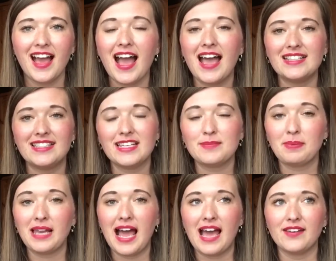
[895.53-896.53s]
I did
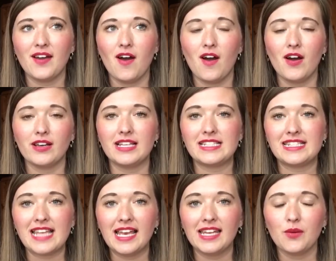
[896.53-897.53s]
plan on
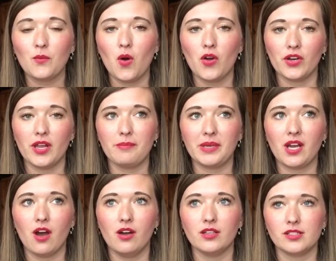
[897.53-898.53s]
selling one
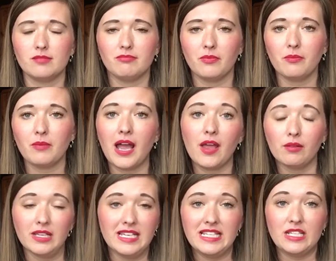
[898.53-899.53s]
because I
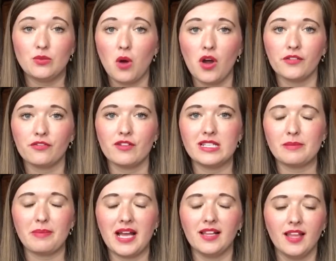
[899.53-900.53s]
only needed one for
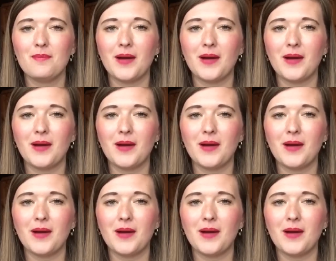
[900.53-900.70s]
Isabel.